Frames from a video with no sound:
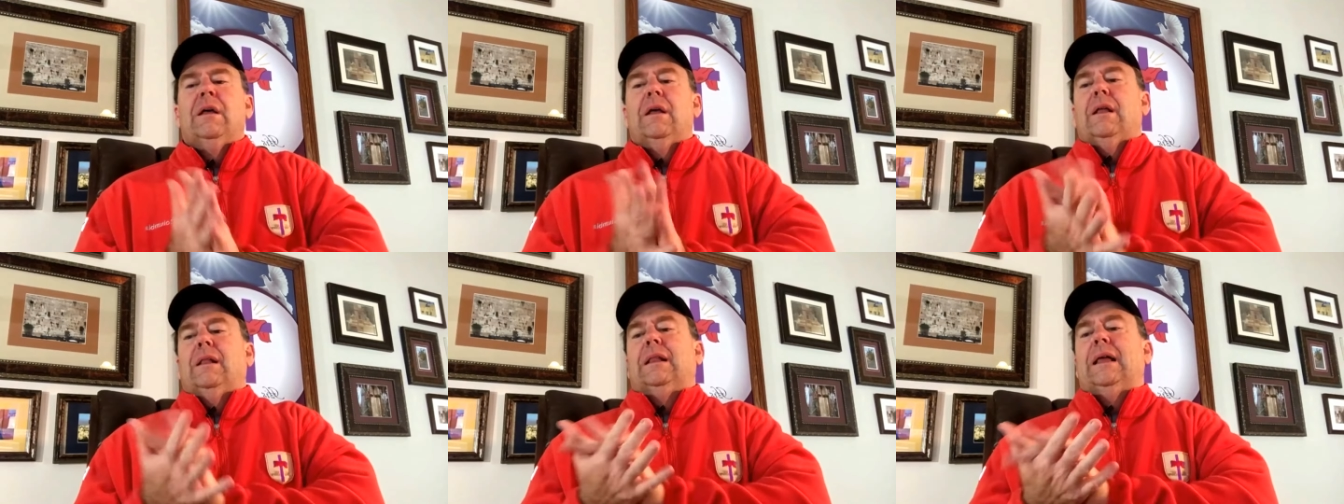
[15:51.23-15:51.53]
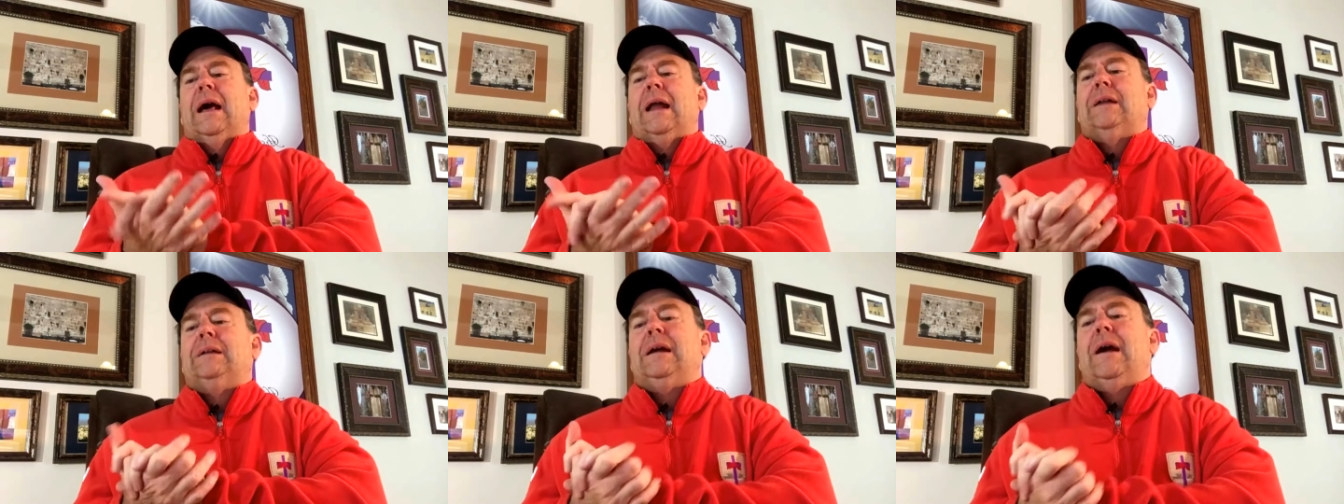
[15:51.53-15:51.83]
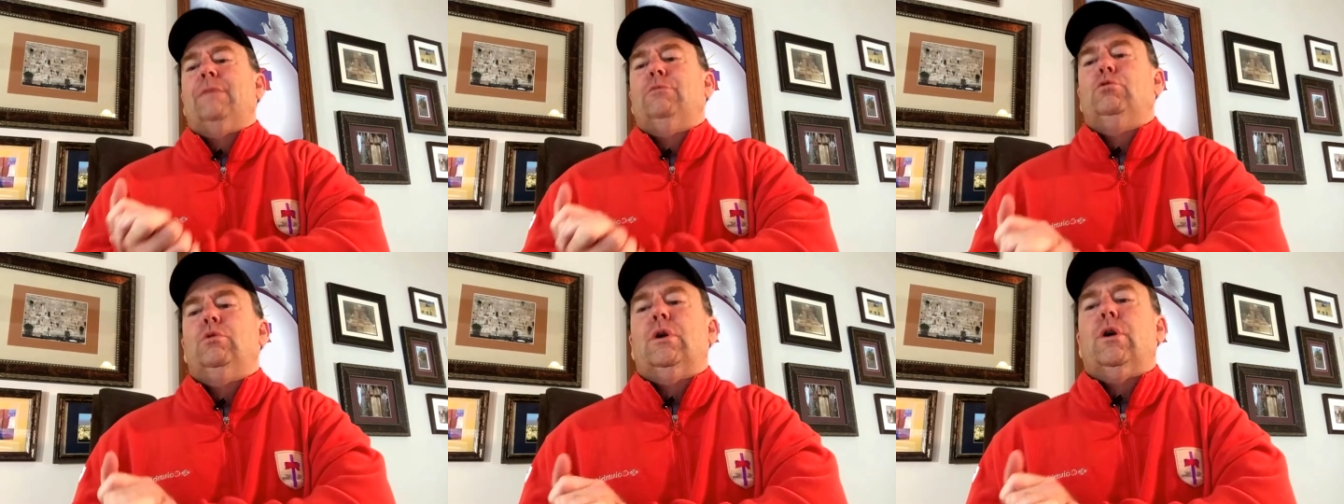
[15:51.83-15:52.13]
A lot of
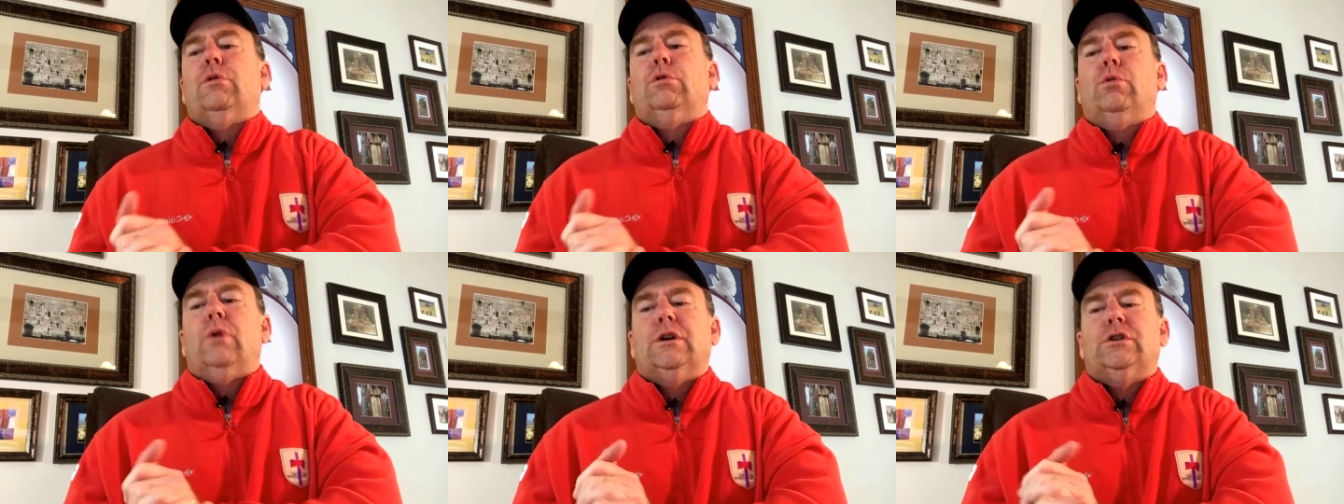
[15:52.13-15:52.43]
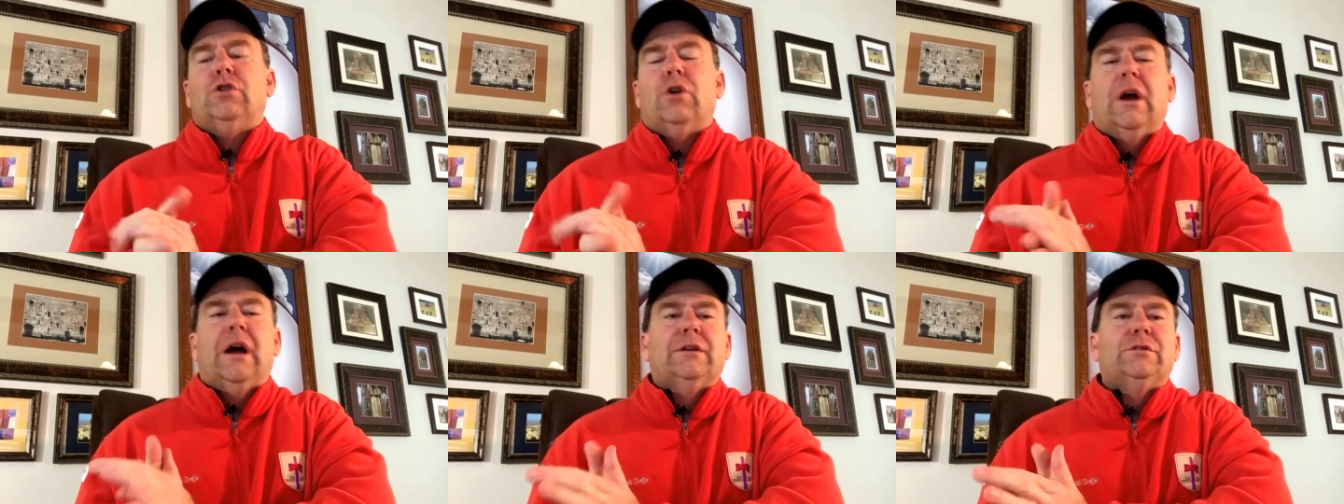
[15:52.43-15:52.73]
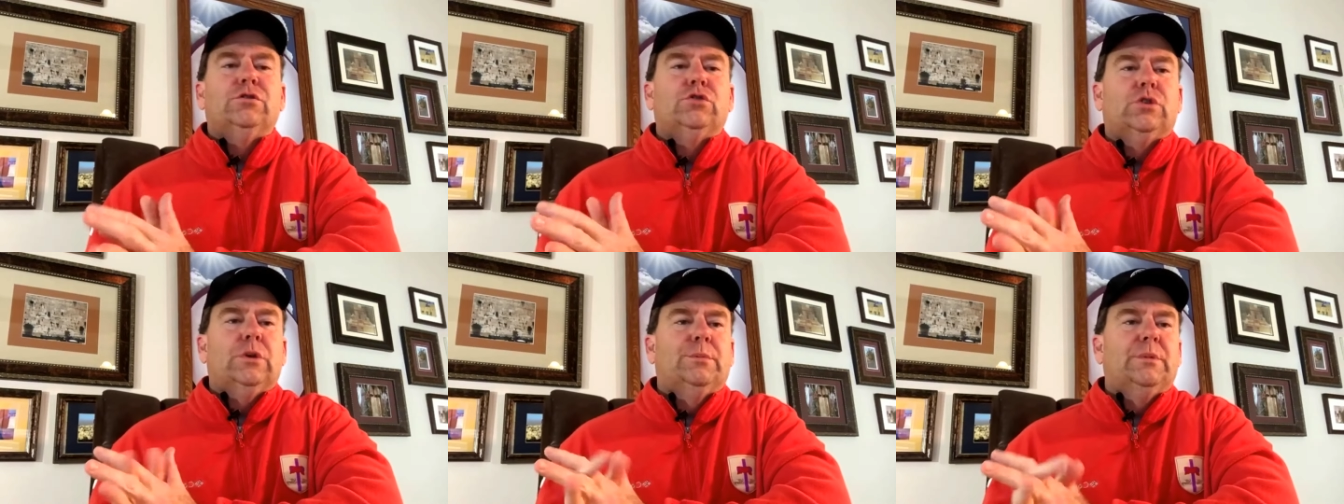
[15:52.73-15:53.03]
times we go through our trials
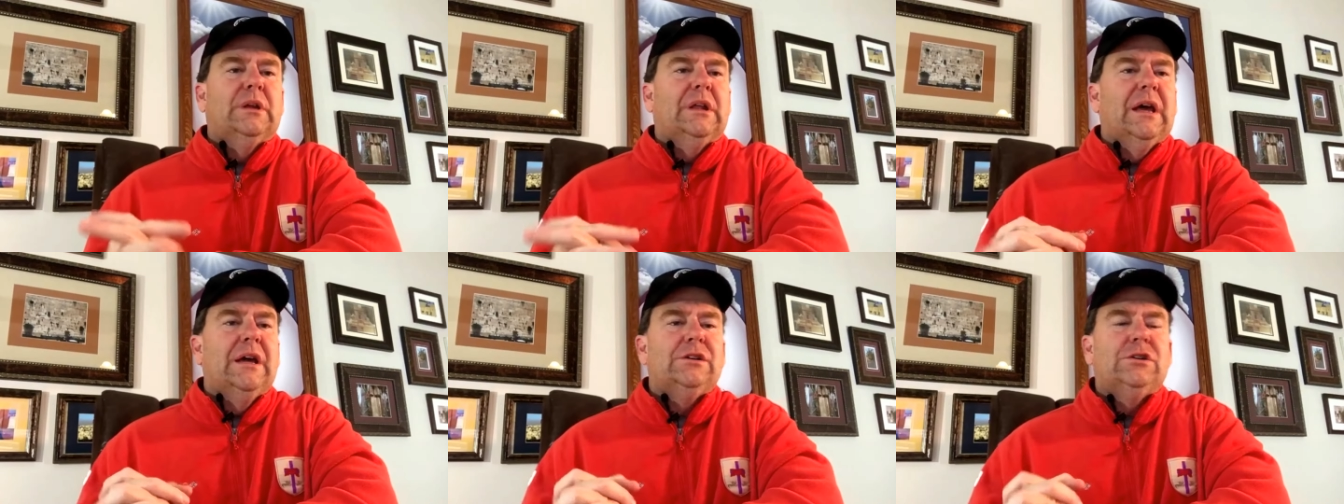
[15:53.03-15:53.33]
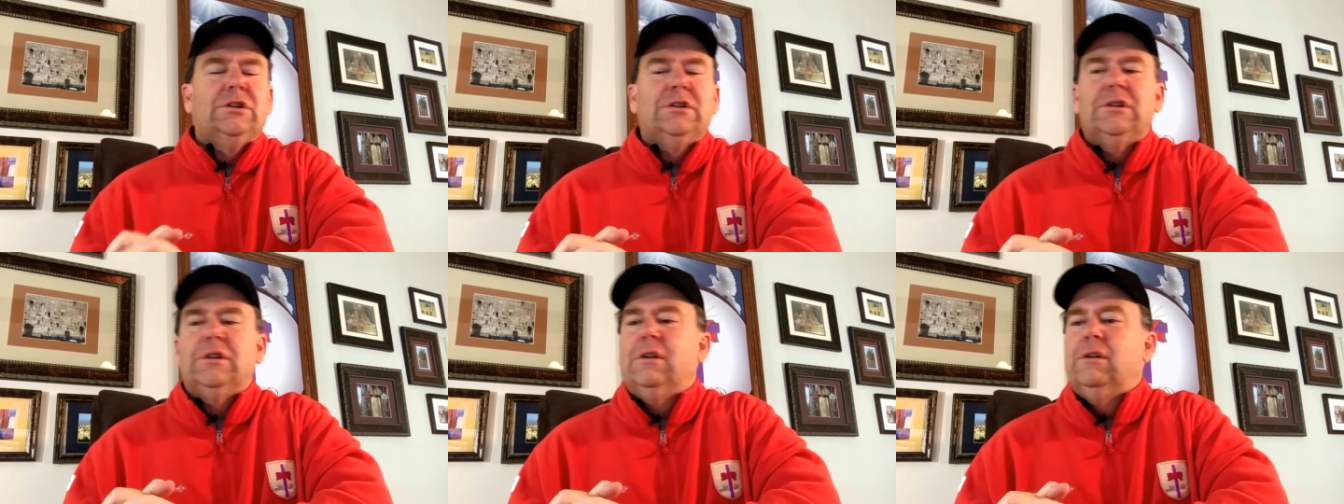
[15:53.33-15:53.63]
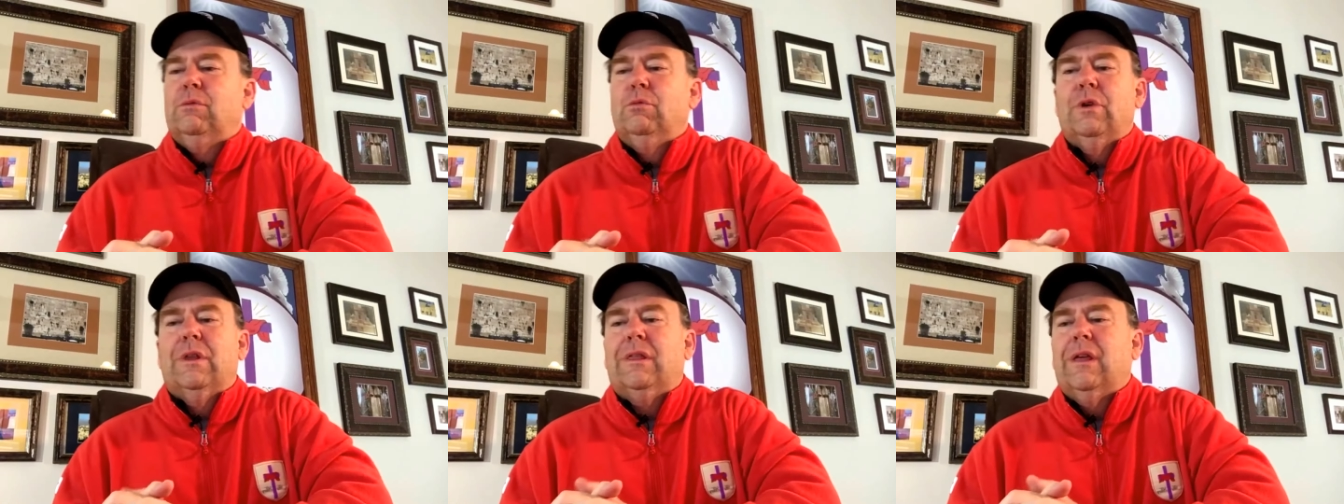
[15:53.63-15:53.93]
and tribulations
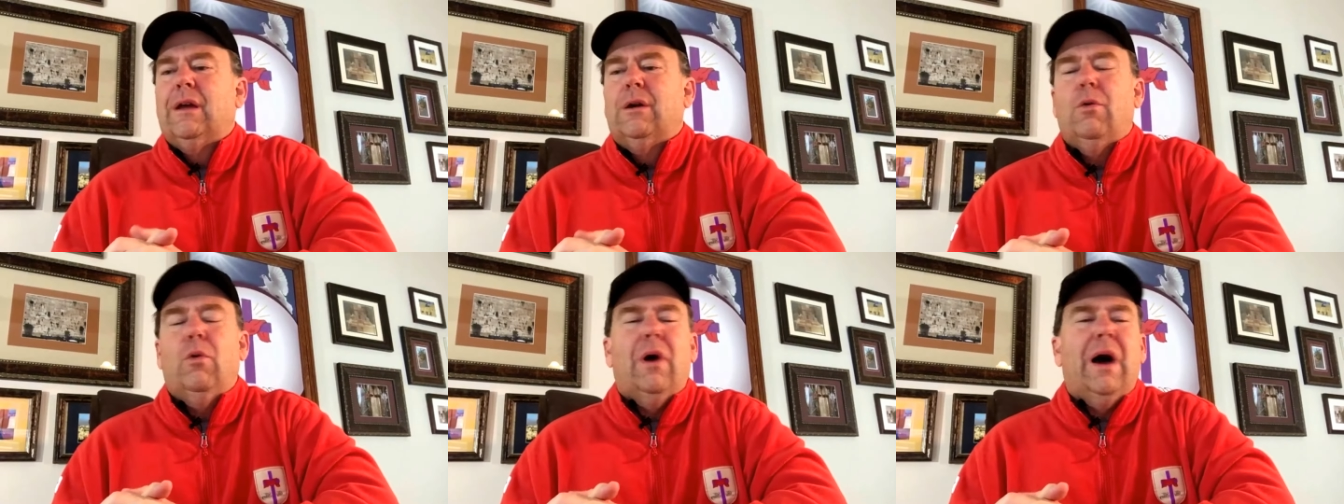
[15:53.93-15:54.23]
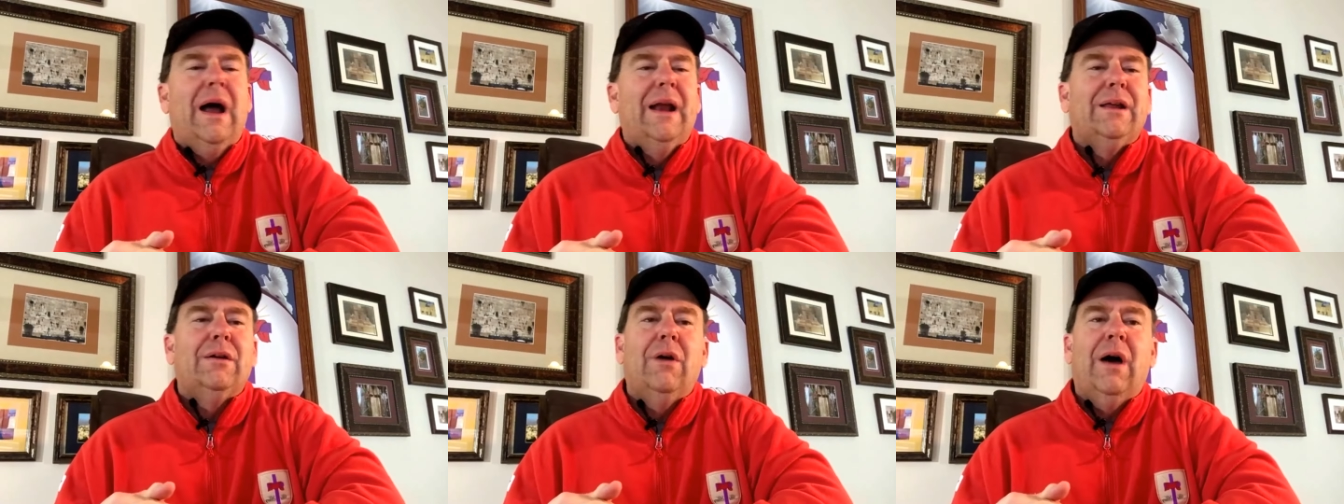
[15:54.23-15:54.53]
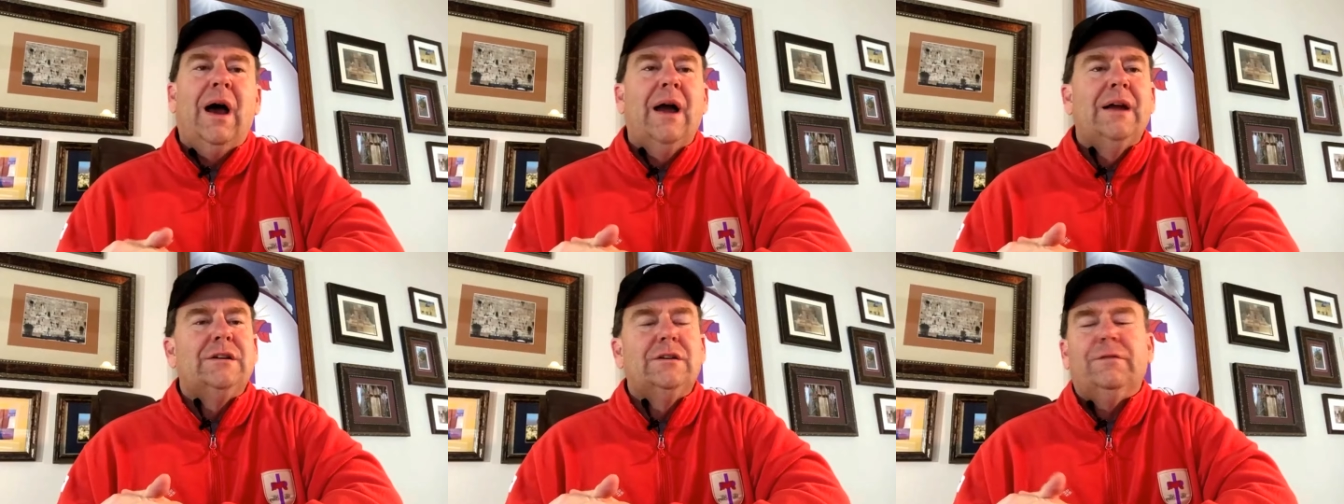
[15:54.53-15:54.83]
and we think, well, how do you
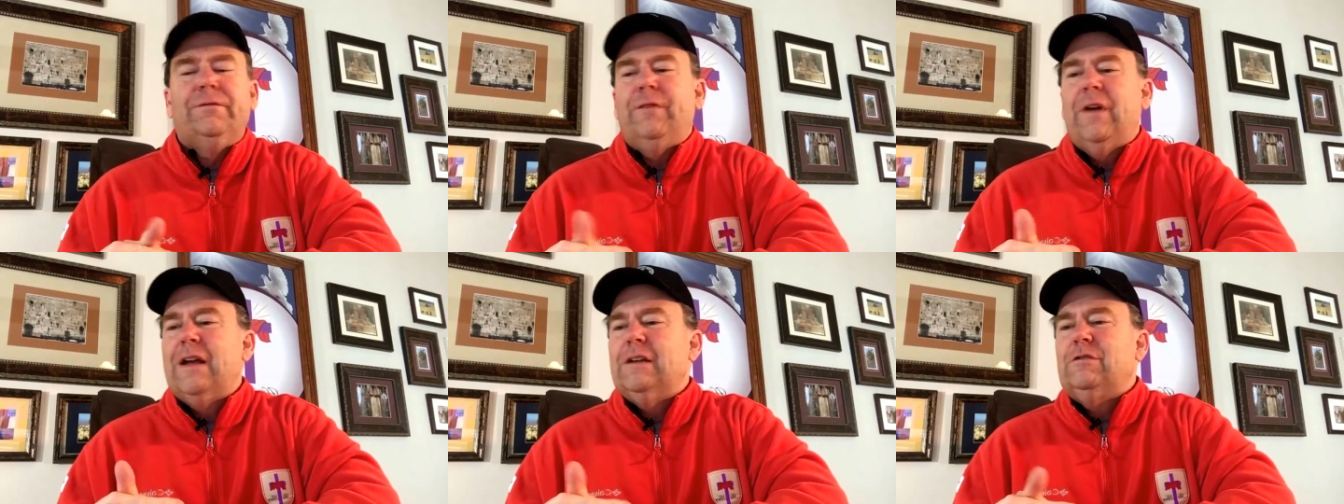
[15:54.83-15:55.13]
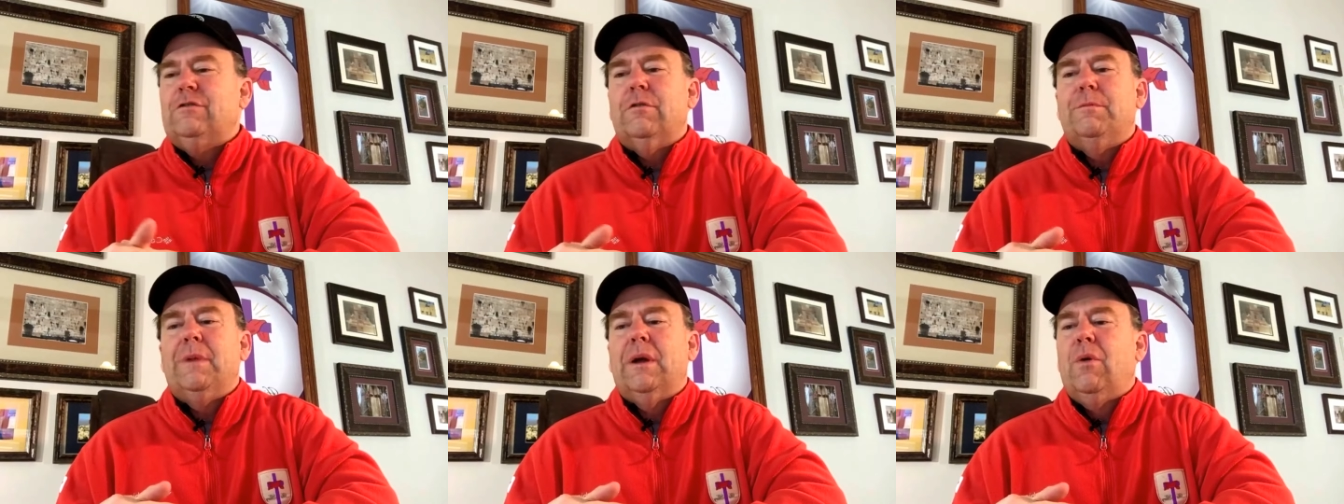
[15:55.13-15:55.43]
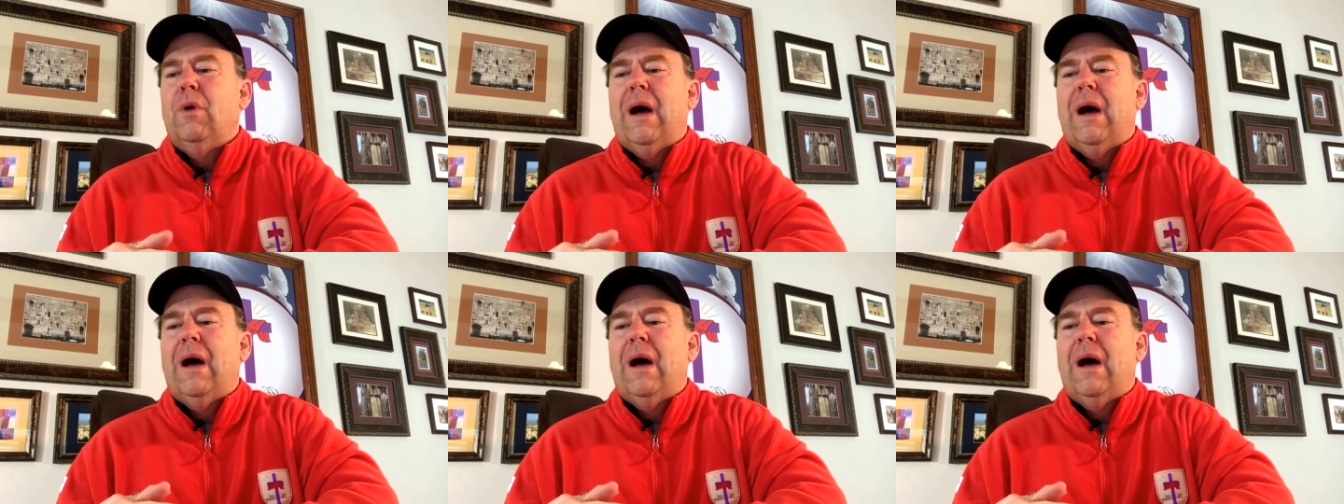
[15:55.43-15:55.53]
hide your face from me?